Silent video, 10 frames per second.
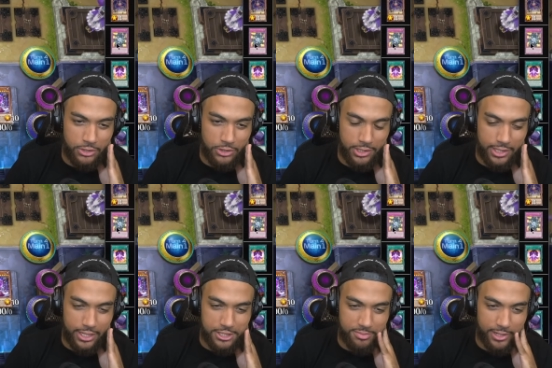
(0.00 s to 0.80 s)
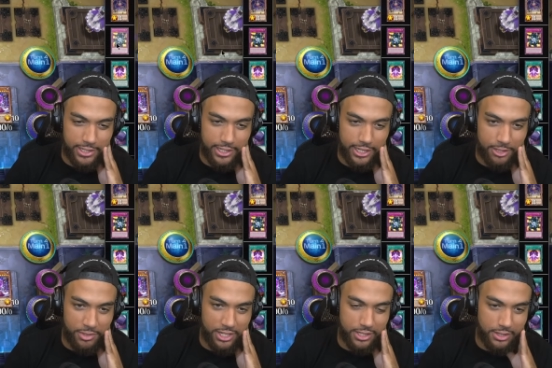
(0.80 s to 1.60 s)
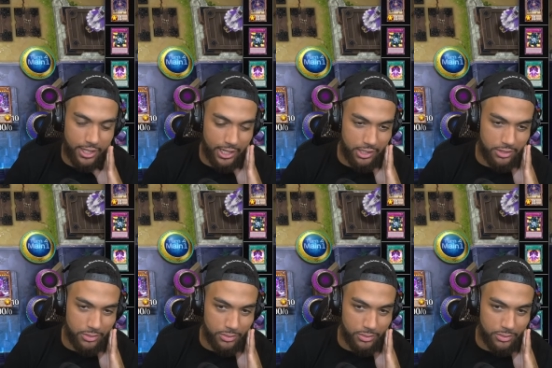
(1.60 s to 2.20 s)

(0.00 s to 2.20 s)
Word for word: good against my deck. I'm not gonna lie to you.